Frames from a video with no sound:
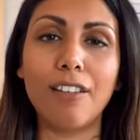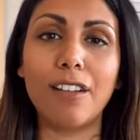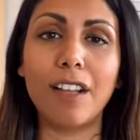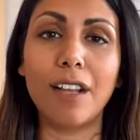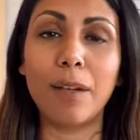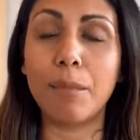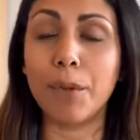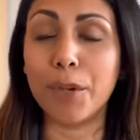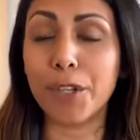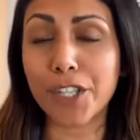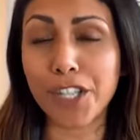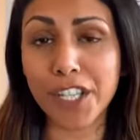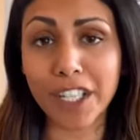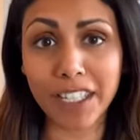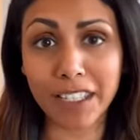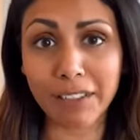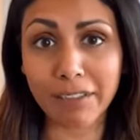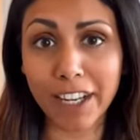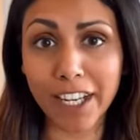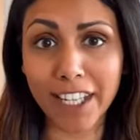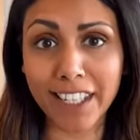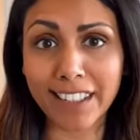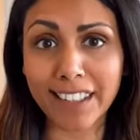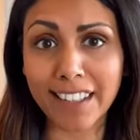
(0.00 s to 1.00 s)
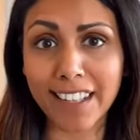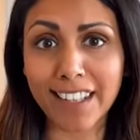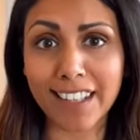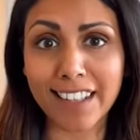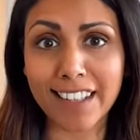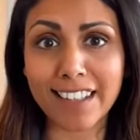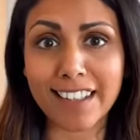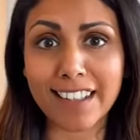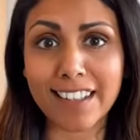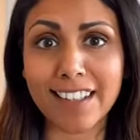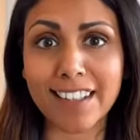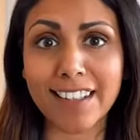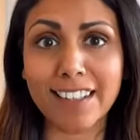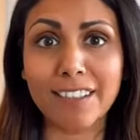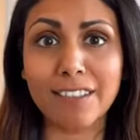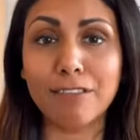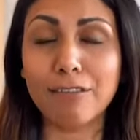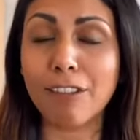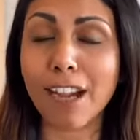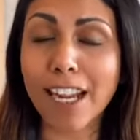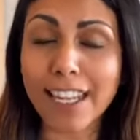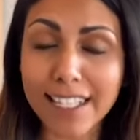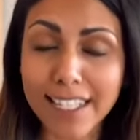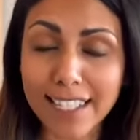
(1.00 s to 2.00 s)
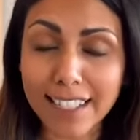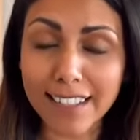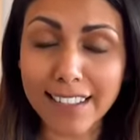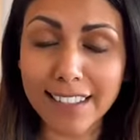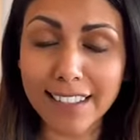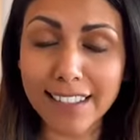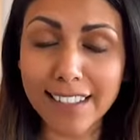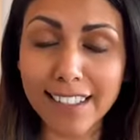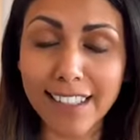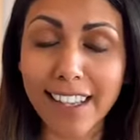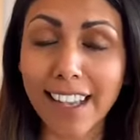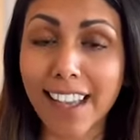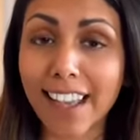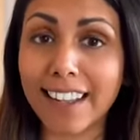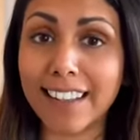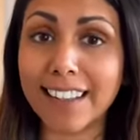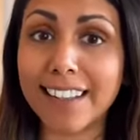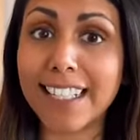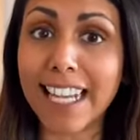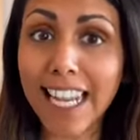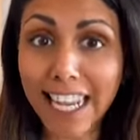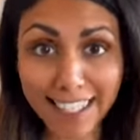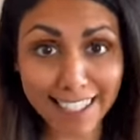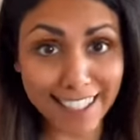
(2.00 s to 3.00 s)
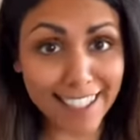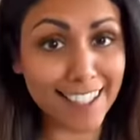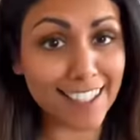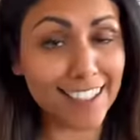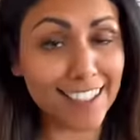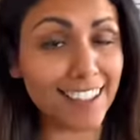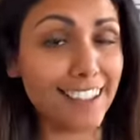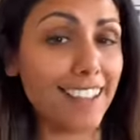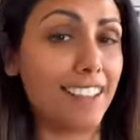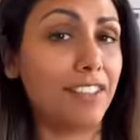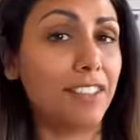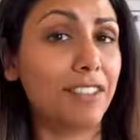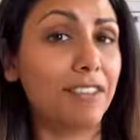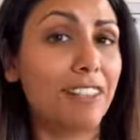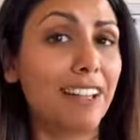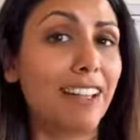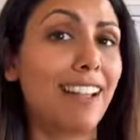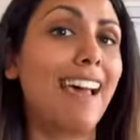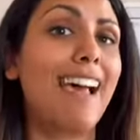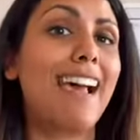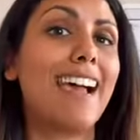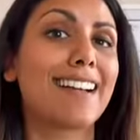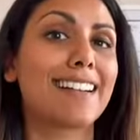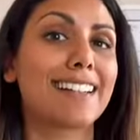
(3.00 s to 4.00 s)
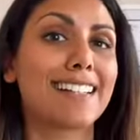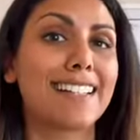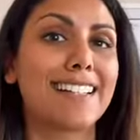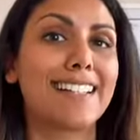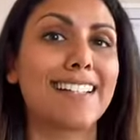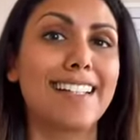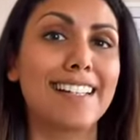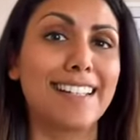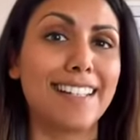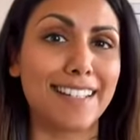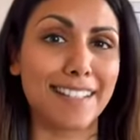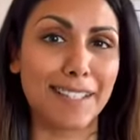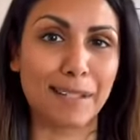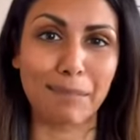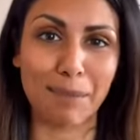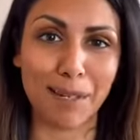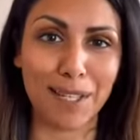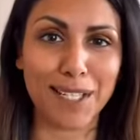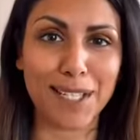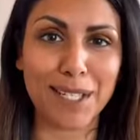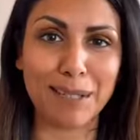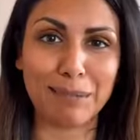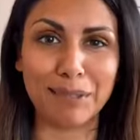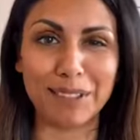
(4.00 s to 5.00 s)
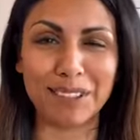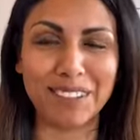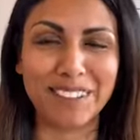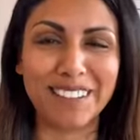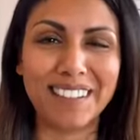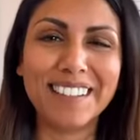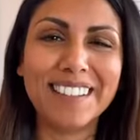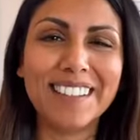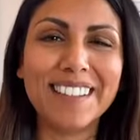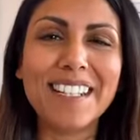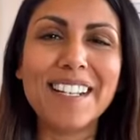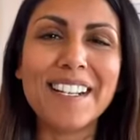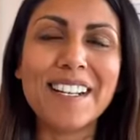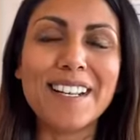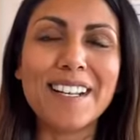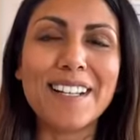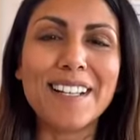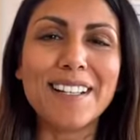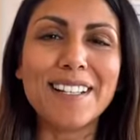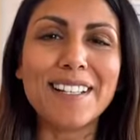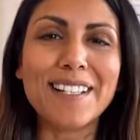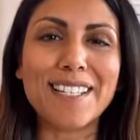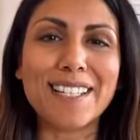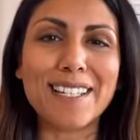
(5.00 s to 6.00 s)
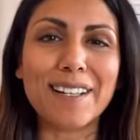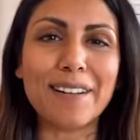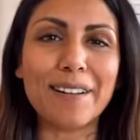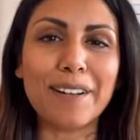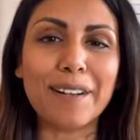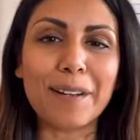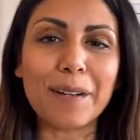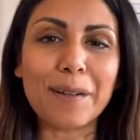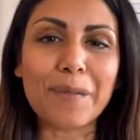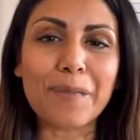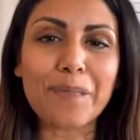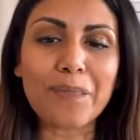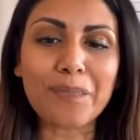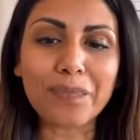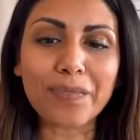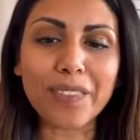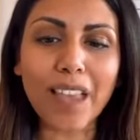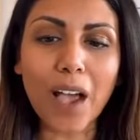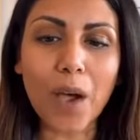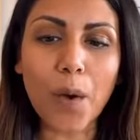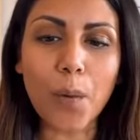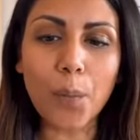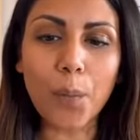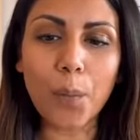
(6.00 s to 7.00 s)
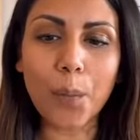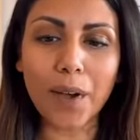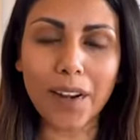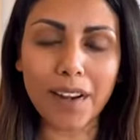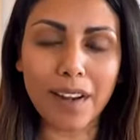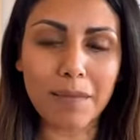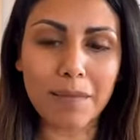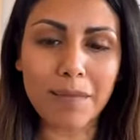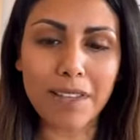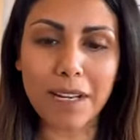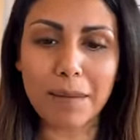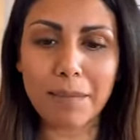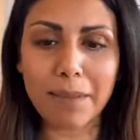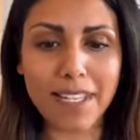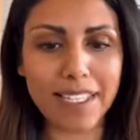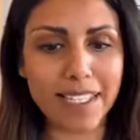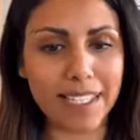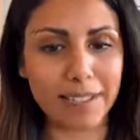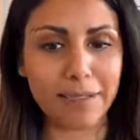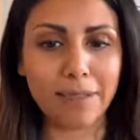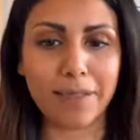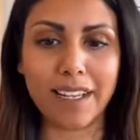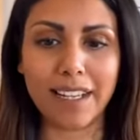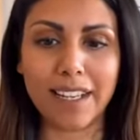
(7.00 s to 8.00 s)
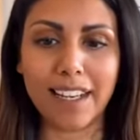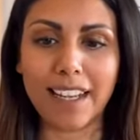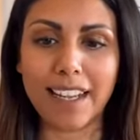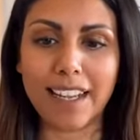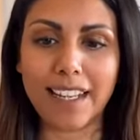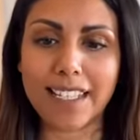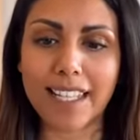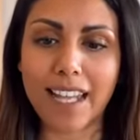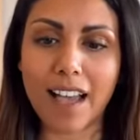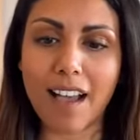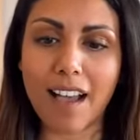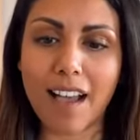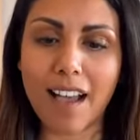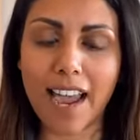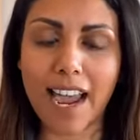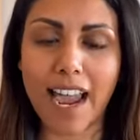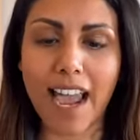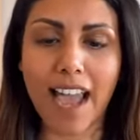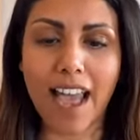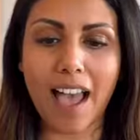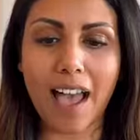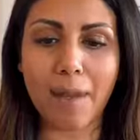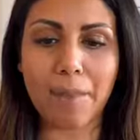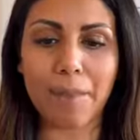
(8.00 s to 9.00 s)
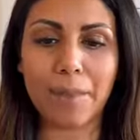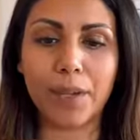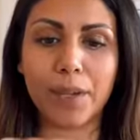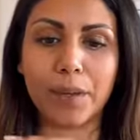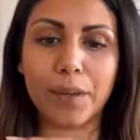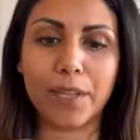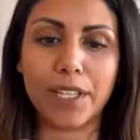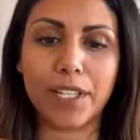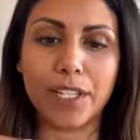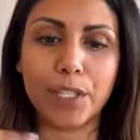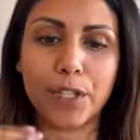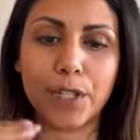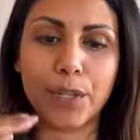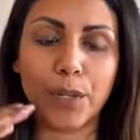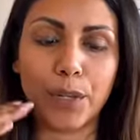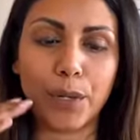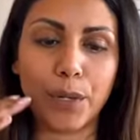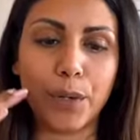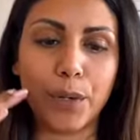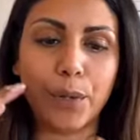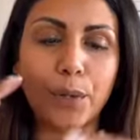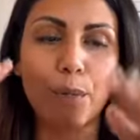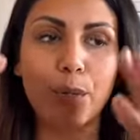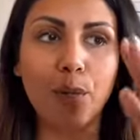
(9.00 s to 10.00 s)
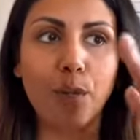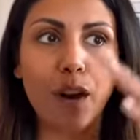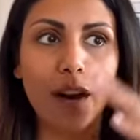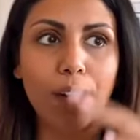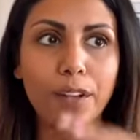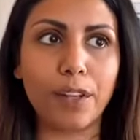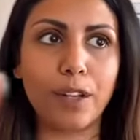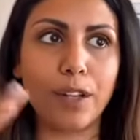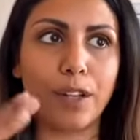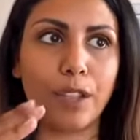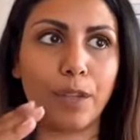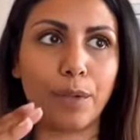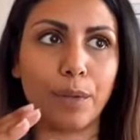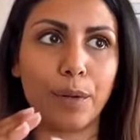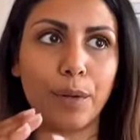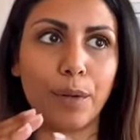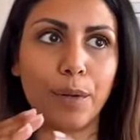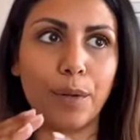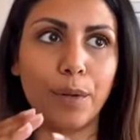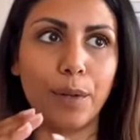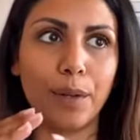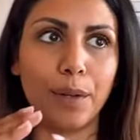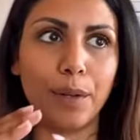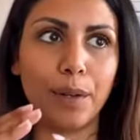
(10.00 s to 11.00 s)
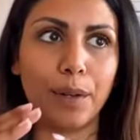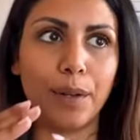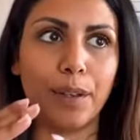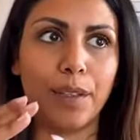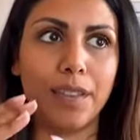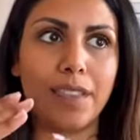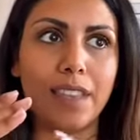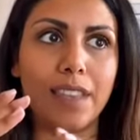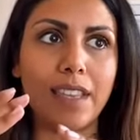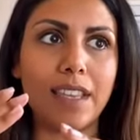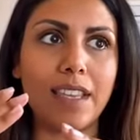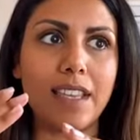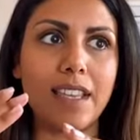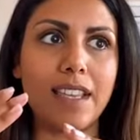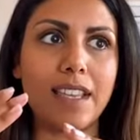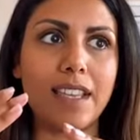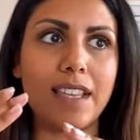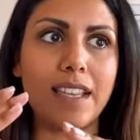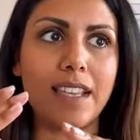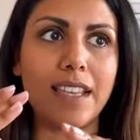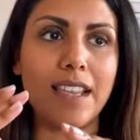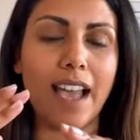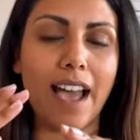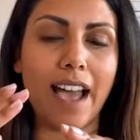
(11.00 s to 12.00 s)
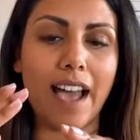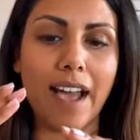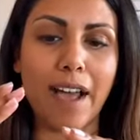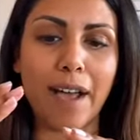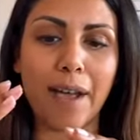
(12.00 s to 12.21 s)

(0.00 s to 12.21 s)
emotionally regulated, rested, and yes, even relaxed. It is possible. So what I'm going to be doing is I am going to run through the